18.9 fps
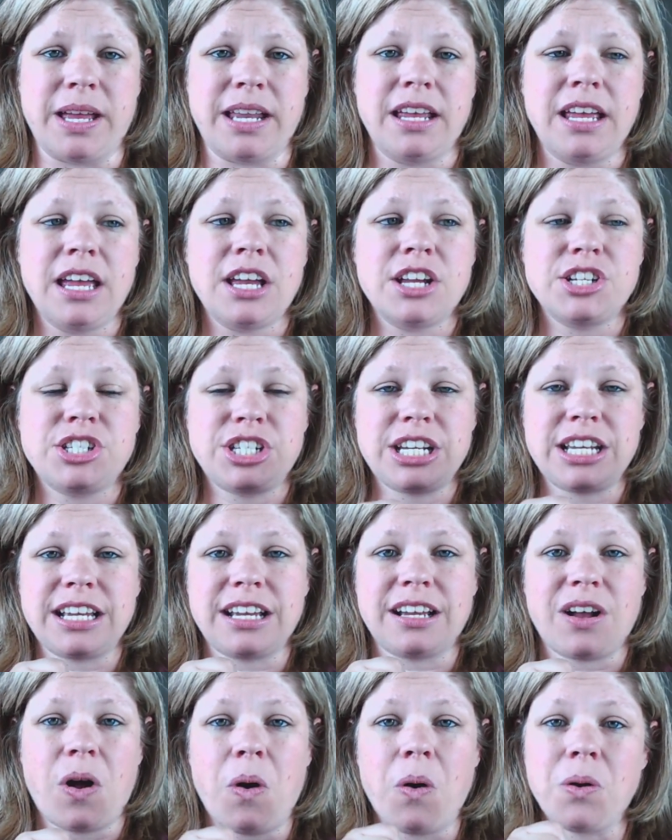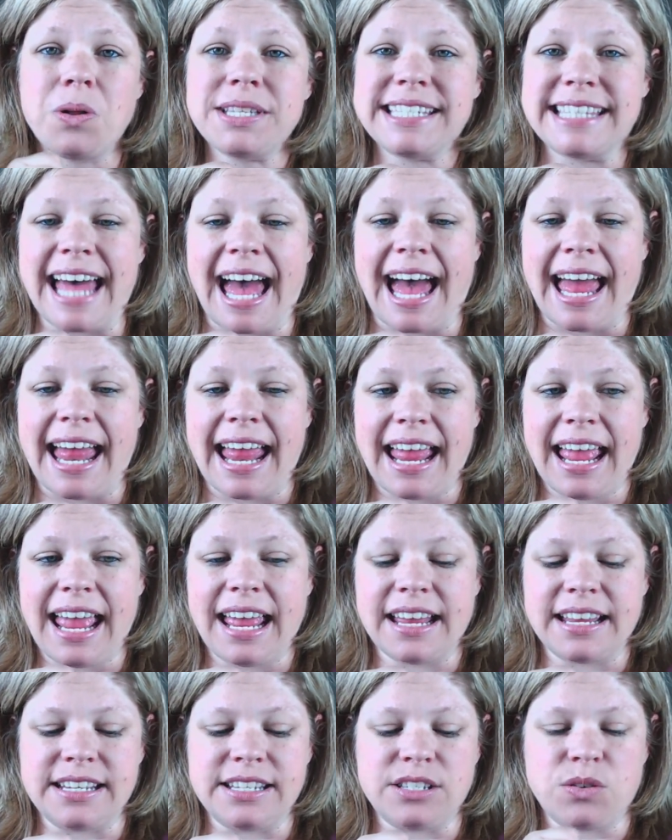but she holds that
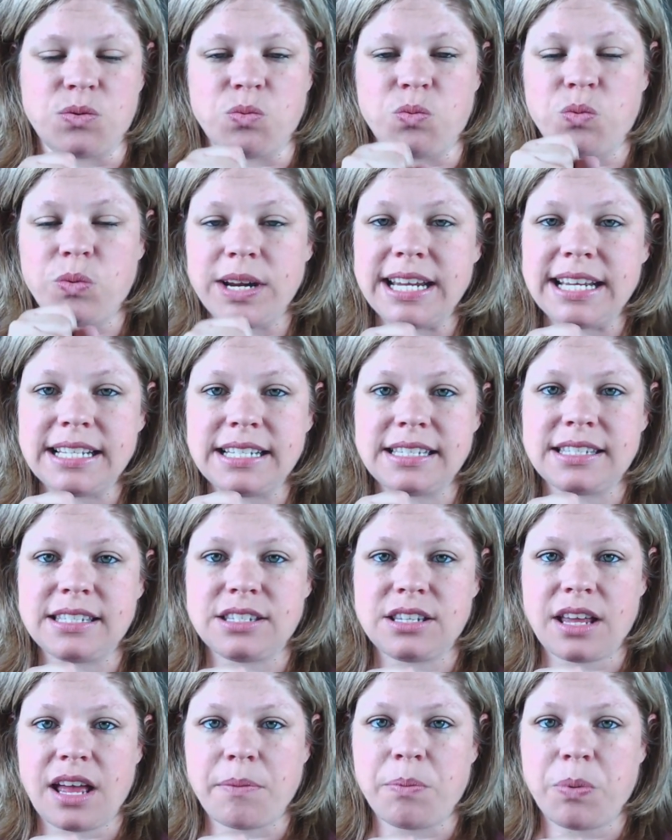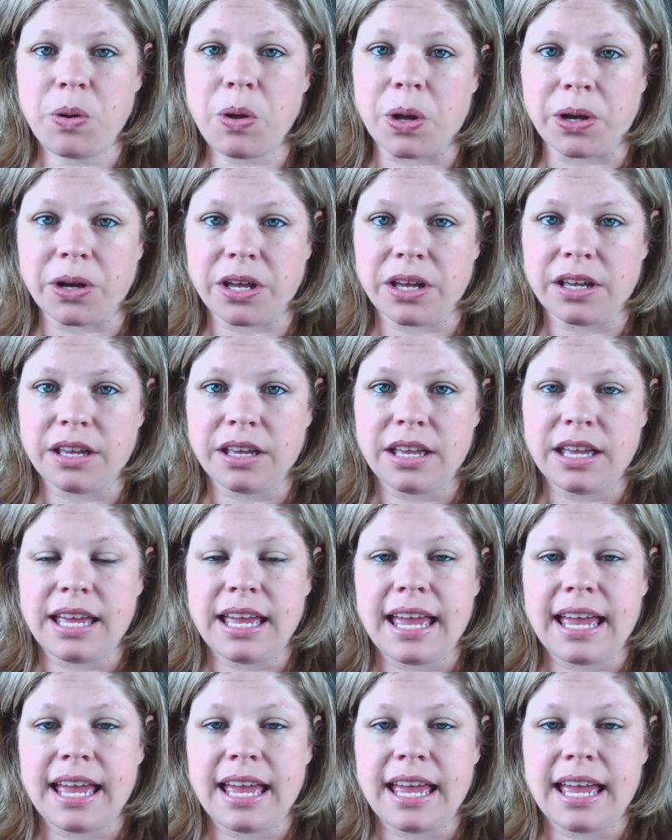and reads a book